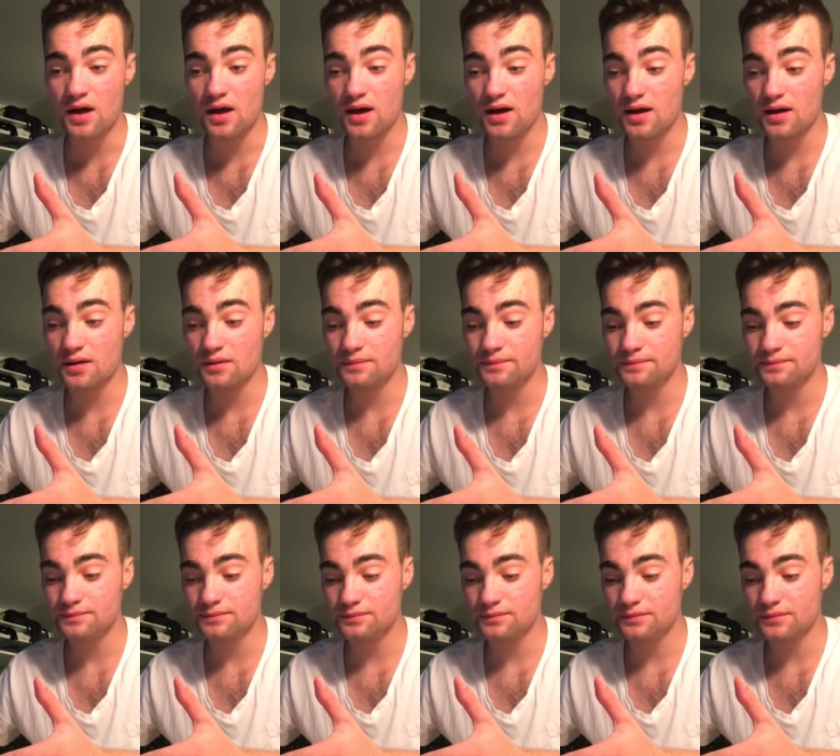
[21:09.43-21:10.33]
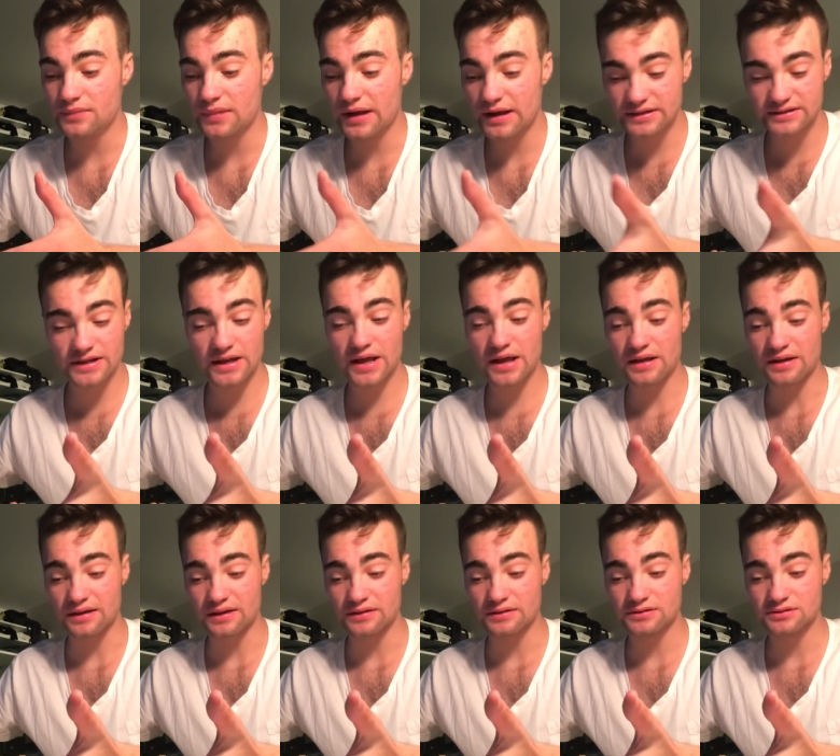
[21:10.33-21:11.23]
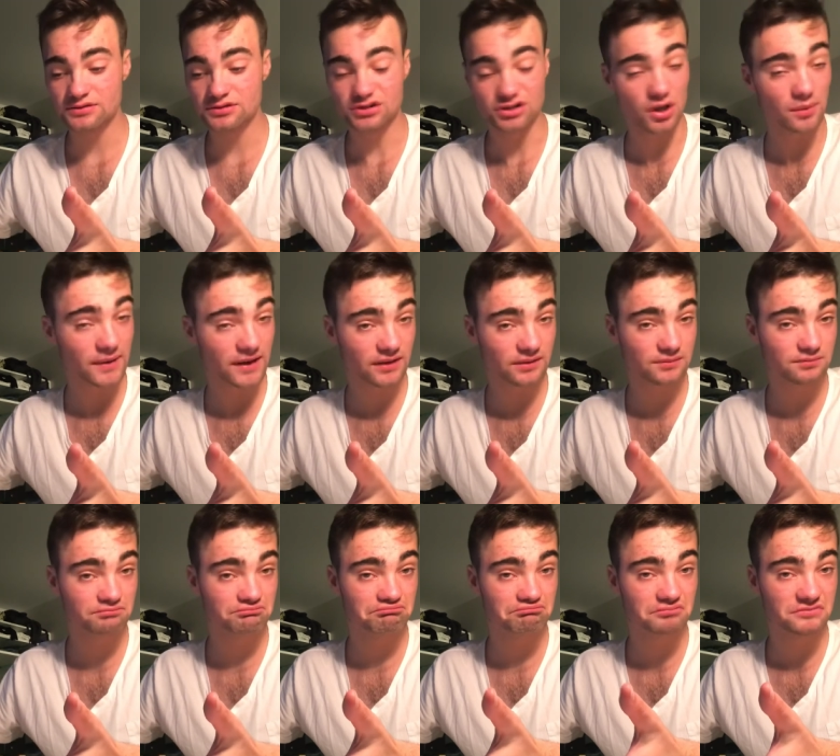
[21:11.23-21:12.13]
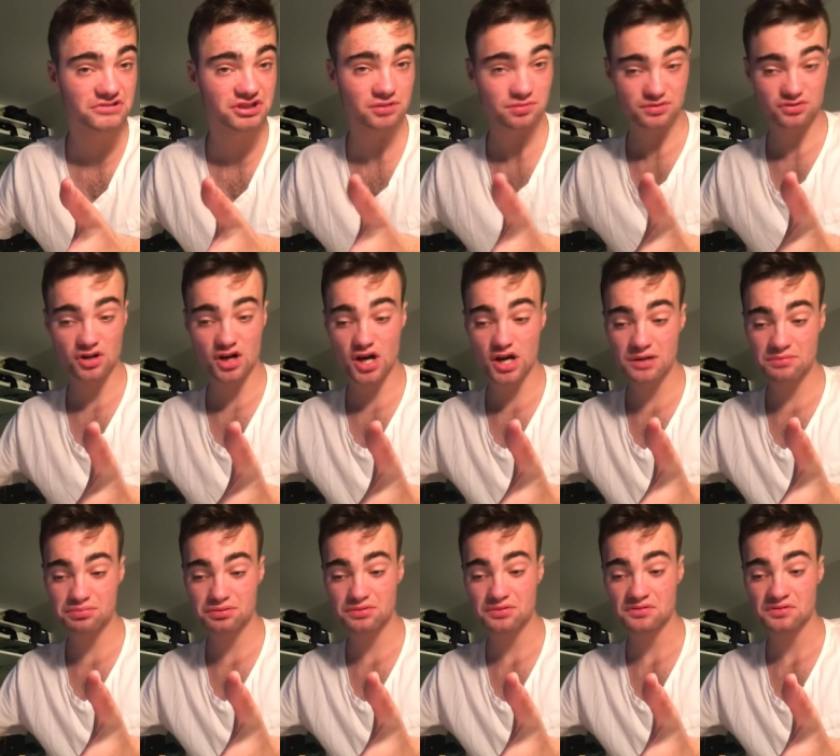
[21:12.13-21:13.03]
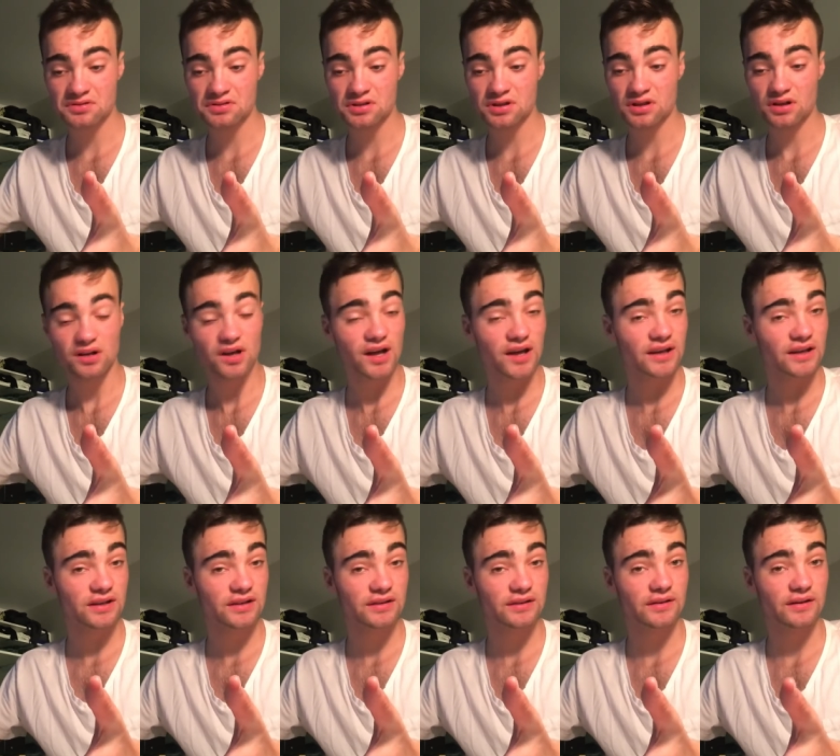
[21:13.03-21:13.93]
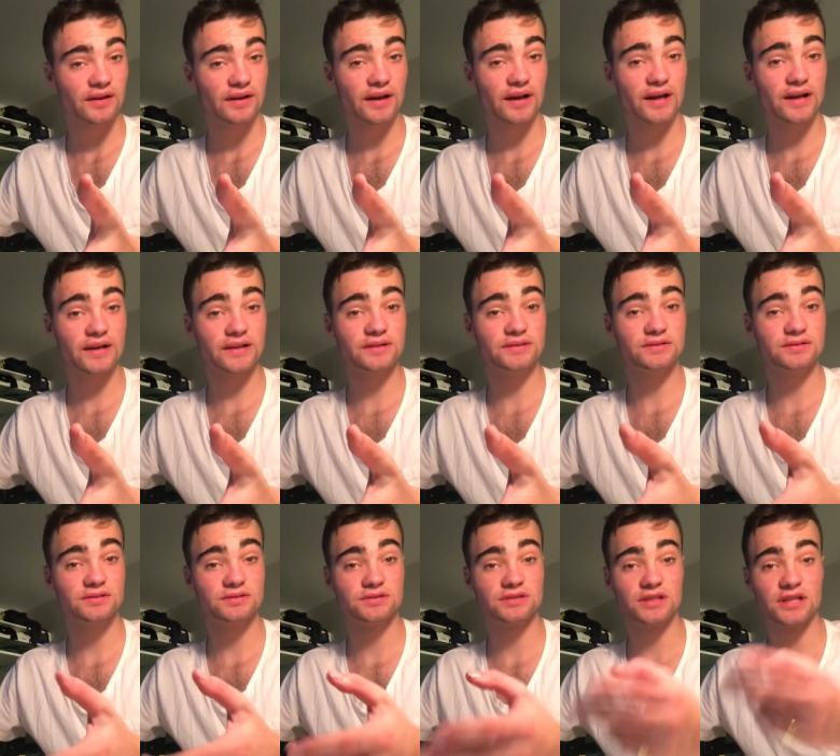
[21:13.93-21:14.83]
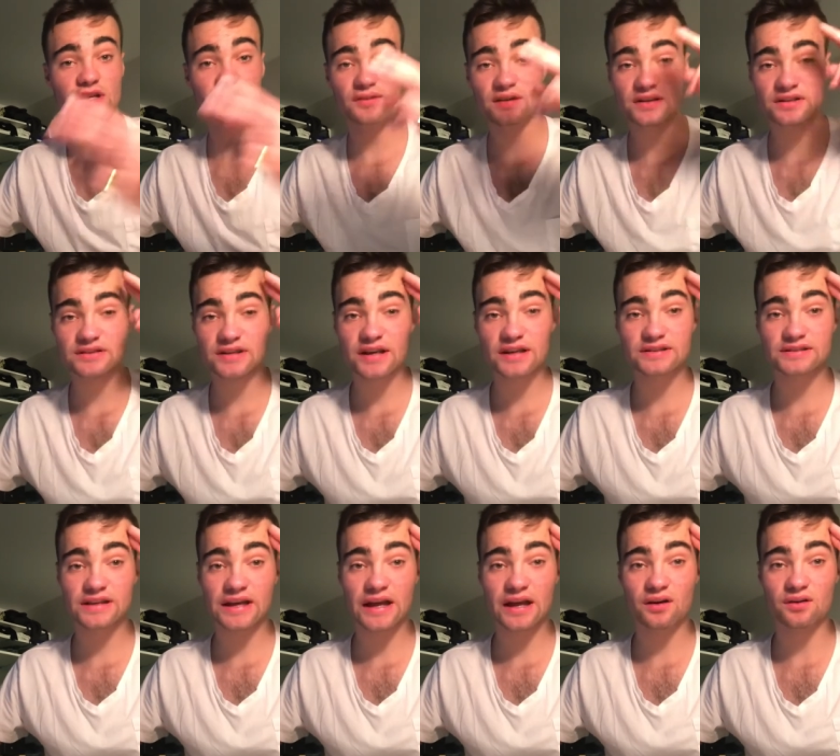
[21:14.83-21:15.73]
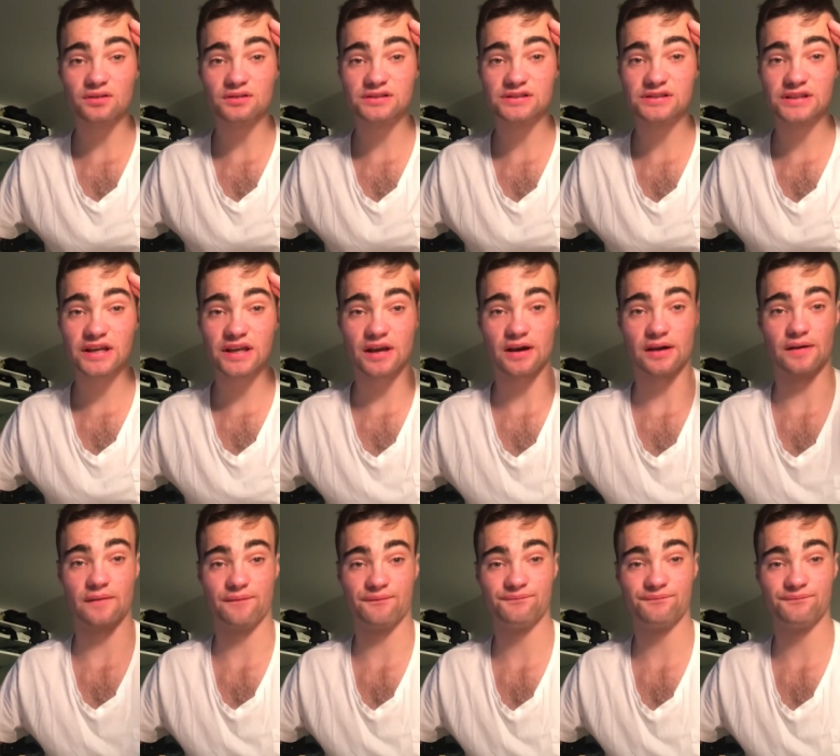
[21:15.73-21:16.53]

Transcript: Um, and yeah, comment, subscribe, like, and TV Tex out. See ya.